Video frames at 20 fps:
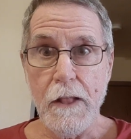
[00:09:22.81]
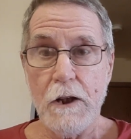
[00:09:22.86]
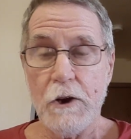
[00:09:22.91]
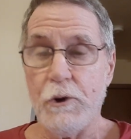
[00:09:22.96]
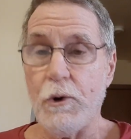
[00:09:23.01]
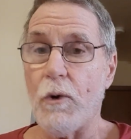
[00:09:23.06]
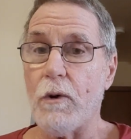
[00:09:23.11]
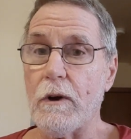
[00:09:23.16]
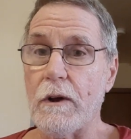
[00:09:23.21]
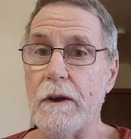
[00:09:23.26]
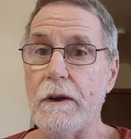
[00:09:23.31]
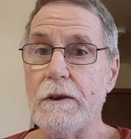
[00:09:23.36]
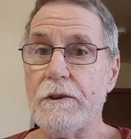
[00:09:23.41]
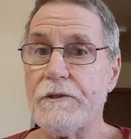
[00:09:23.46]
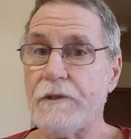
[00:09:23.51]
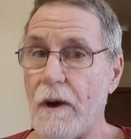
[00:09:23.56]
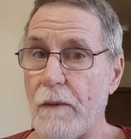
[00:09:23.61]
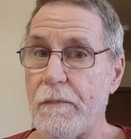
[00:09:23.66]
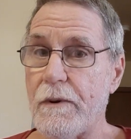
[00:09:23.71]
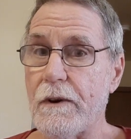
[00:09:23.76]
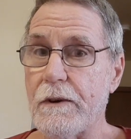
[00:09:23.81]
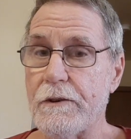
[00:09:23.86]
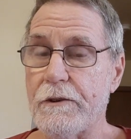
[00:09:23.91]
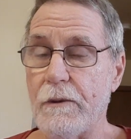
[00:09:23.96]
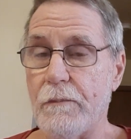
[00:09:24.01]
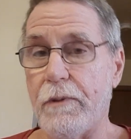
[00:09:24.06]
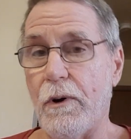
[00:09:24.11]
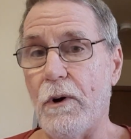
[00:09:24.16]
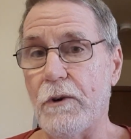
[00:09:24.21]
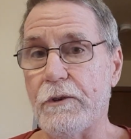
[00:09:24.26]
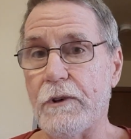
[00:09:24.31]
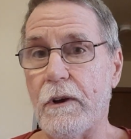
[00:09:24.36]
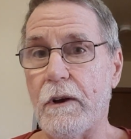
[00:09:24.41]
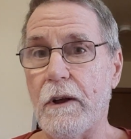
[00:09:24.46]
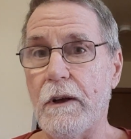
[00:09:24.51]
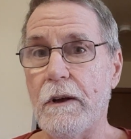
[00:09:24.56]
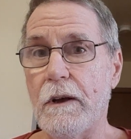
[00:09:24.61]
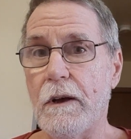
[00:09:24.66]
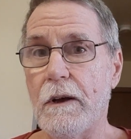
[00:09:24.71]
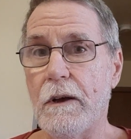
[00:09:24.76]
totally separate,
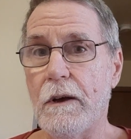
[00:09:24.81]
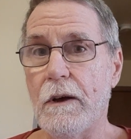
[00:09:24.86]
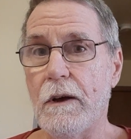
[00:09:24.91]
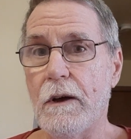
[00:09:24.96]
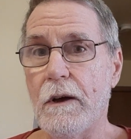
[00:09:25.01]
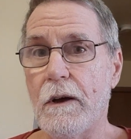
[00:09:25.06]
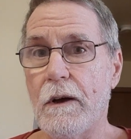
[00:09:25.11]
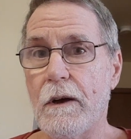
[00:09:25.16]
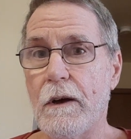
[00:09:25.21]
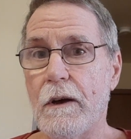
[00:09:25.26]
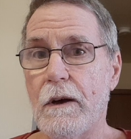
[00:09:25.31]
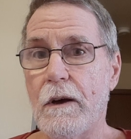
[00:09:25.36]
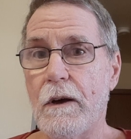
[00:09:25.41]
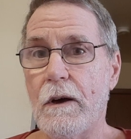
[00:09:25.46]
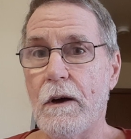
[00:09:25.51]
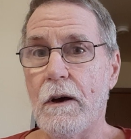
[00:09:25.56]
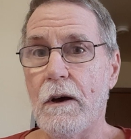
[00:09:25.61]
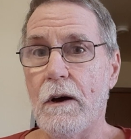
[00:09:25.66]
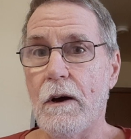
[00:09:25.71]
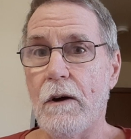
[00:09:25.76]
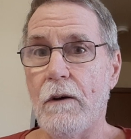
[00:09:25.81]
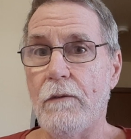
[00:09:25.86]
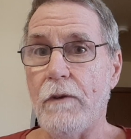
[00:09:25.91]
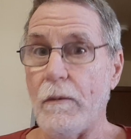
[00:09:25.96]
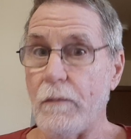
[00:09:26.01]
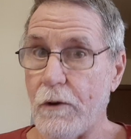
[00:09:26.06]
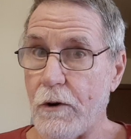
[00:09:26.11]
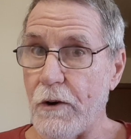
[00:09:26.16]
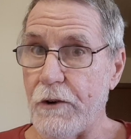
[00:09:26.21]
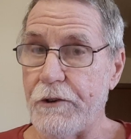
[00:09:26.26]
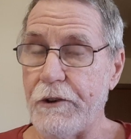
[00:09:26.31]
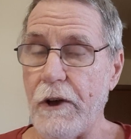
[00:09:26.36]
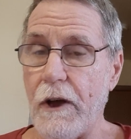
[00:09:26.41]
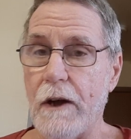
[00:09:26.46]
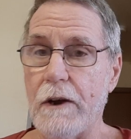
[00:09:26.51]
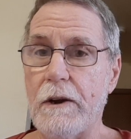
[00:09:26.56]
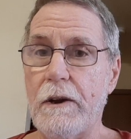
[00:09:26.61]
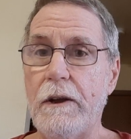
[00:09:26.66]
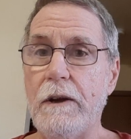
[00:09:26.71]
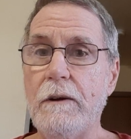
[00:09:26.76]
supposedly, from
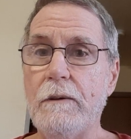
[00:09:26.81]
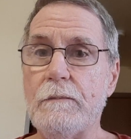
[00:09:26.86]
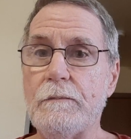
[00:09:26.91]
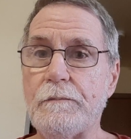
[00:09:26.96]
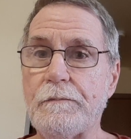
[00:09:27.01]
Christianity.